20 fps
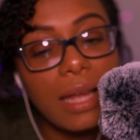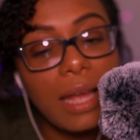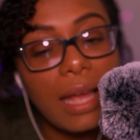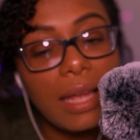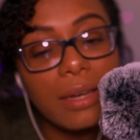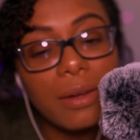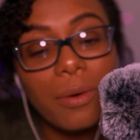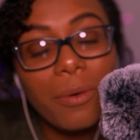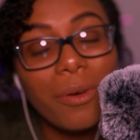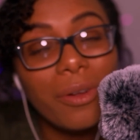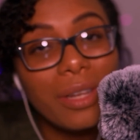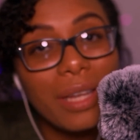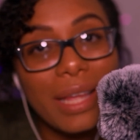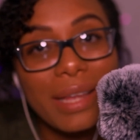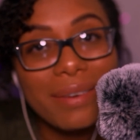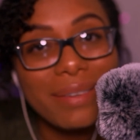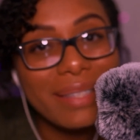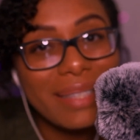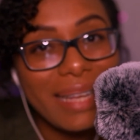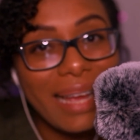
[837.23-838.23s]
and a whole
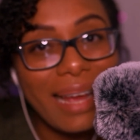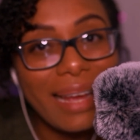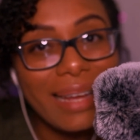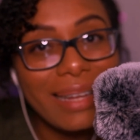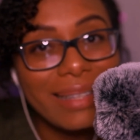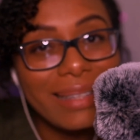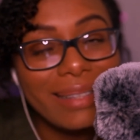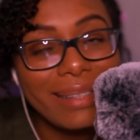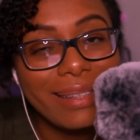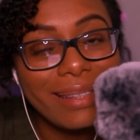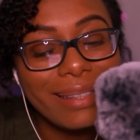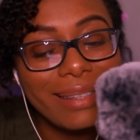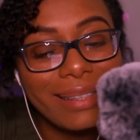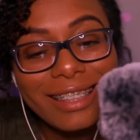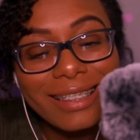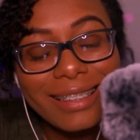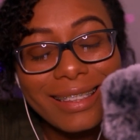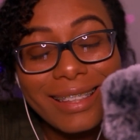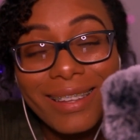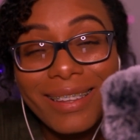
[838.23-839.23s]
lot of science.
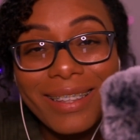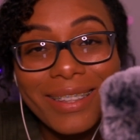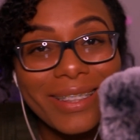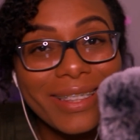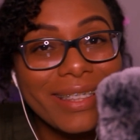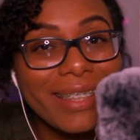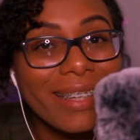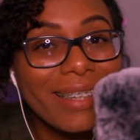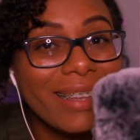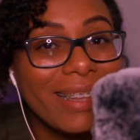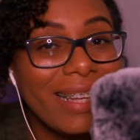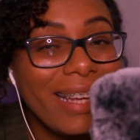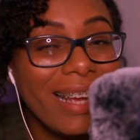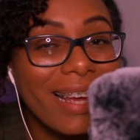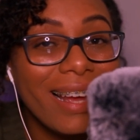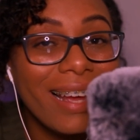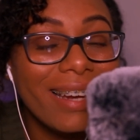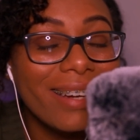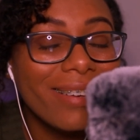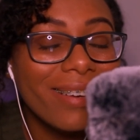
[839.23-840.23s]
So those are the
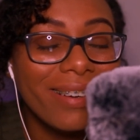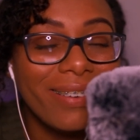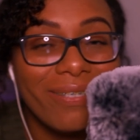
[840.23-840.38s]
100